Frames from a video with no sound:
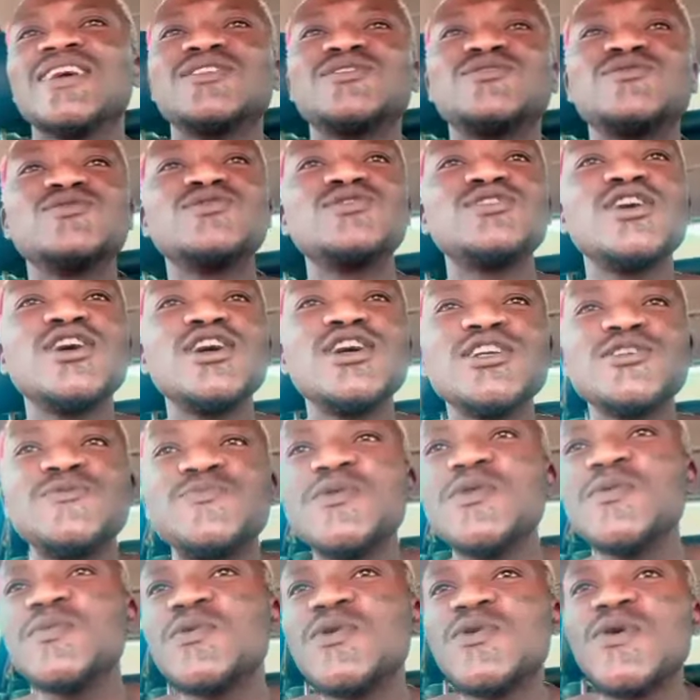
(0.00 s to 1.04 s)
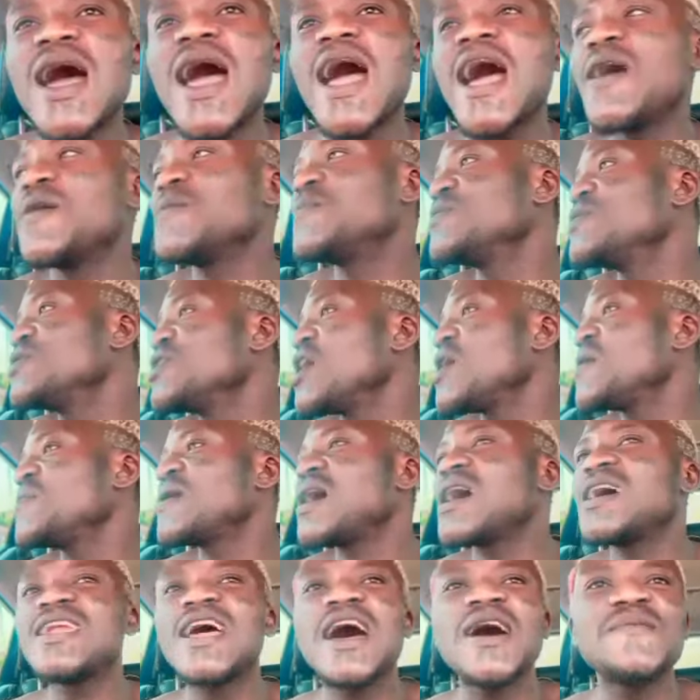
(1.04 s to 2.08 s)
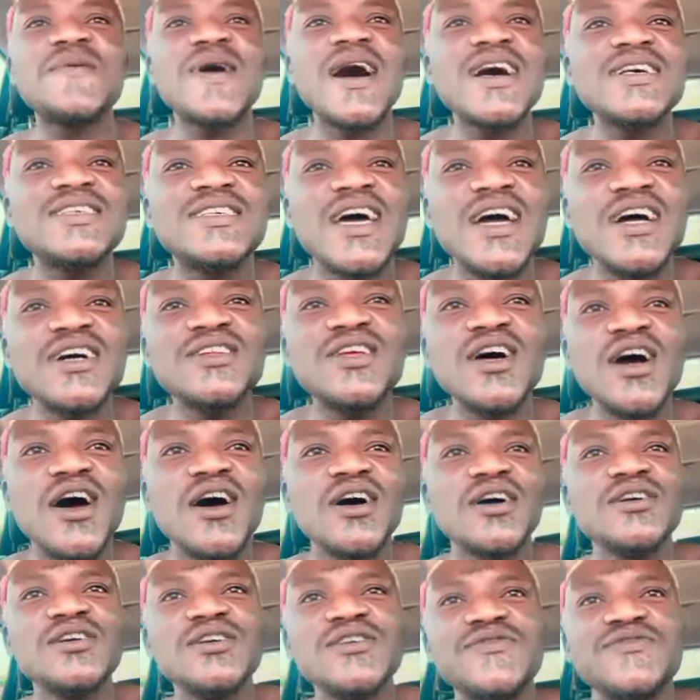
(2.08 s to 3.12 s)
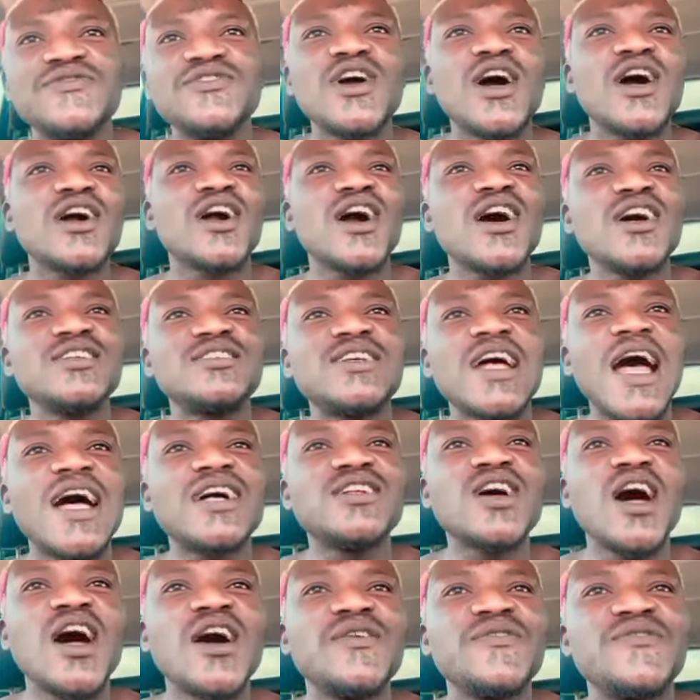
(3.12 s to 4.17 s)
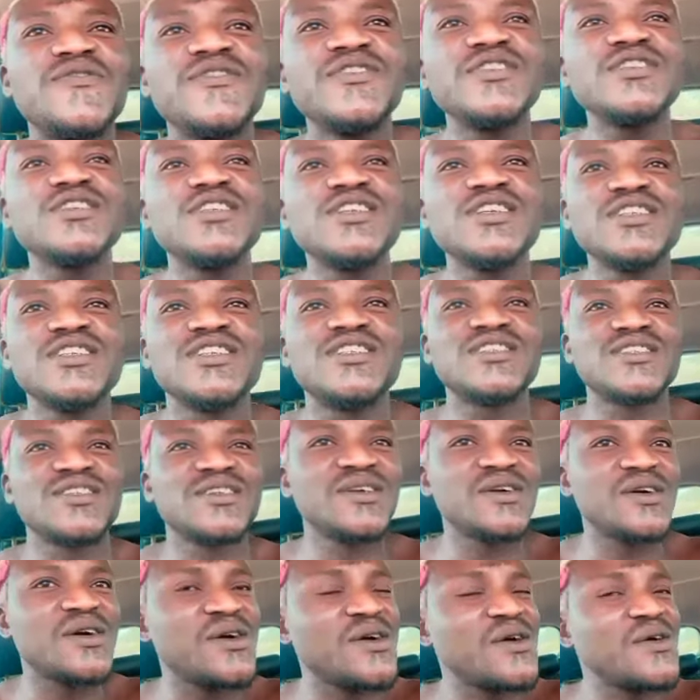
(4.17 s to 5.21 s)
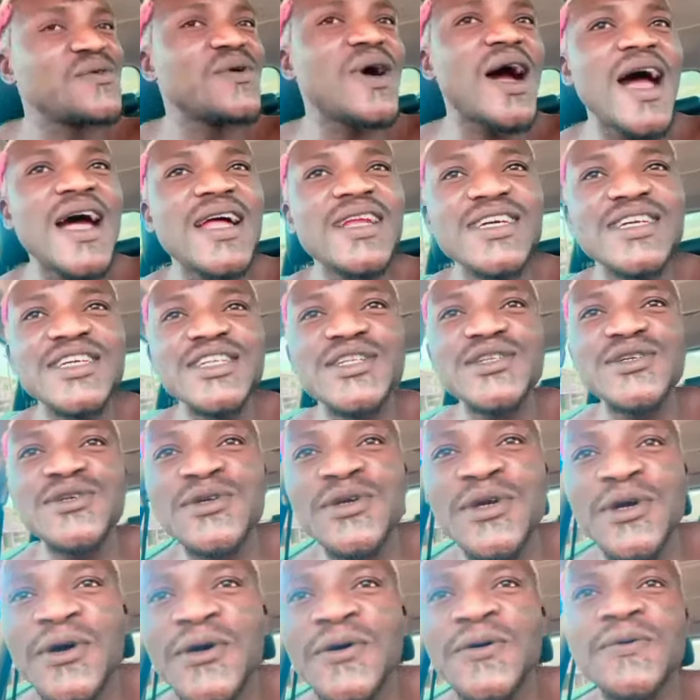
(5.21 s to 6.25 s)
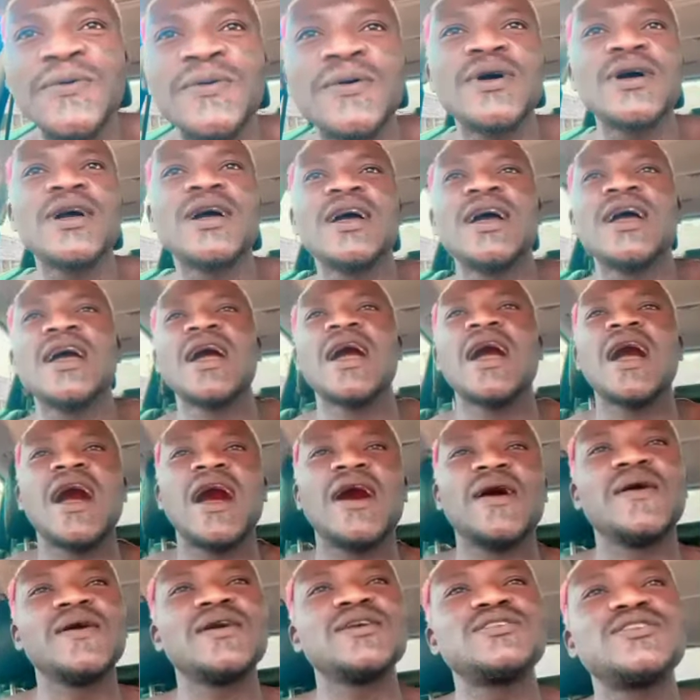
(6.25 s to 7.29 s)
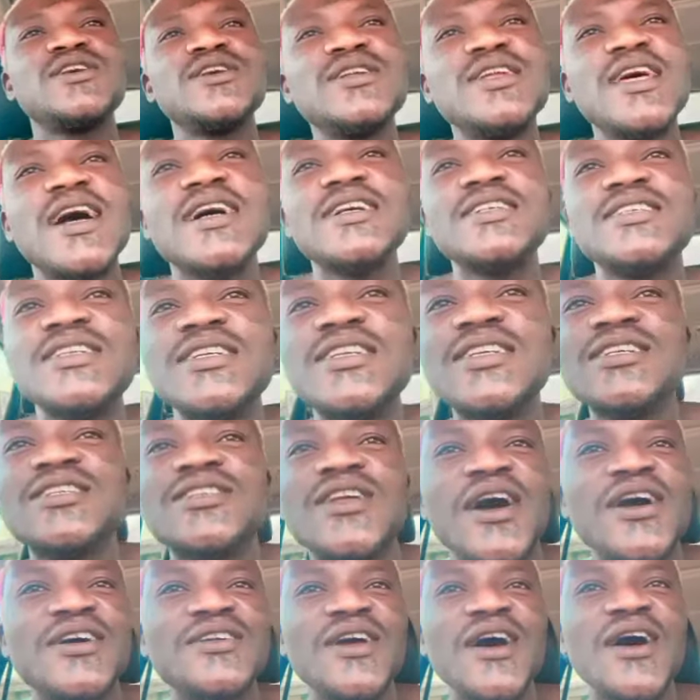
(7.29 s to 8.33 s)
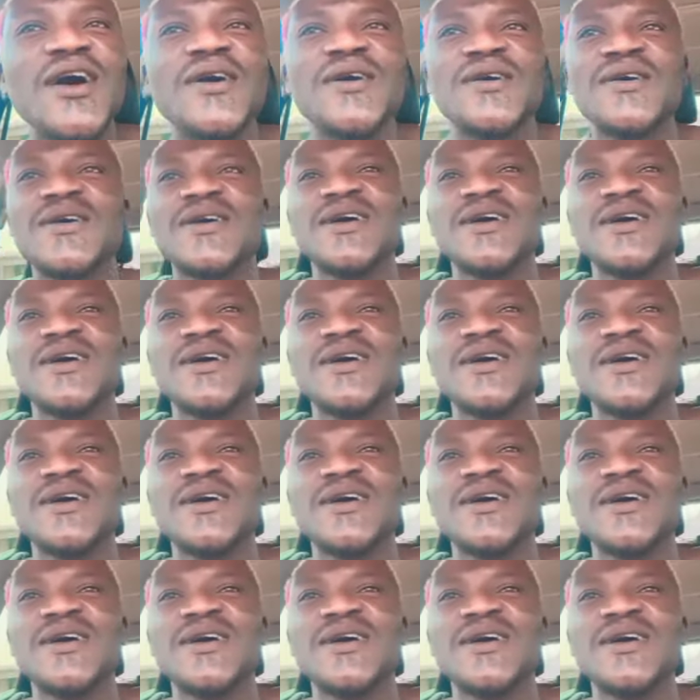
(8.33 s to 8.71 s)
To those people, why be your brand ambassador? If your contract don't finish, why are you new? Until they see it or not.